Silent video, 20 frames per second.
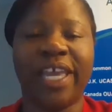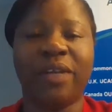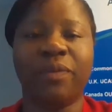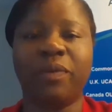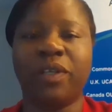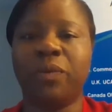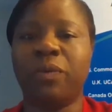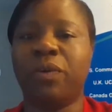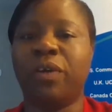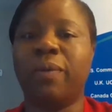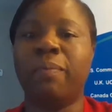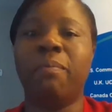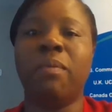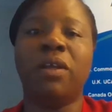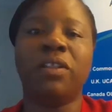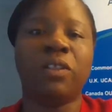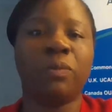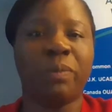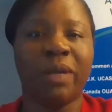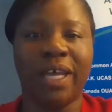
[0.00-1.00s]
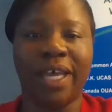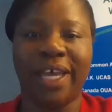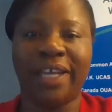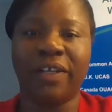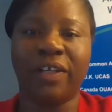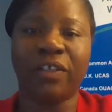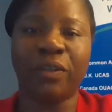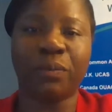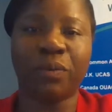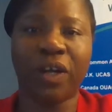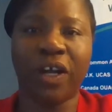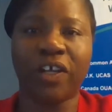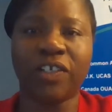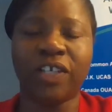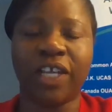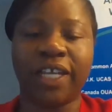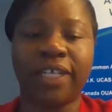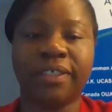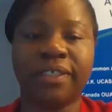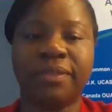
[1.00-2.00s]
and we were a month behind on the
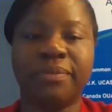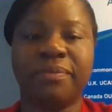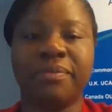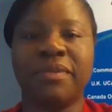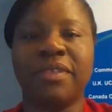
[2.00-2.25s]
project.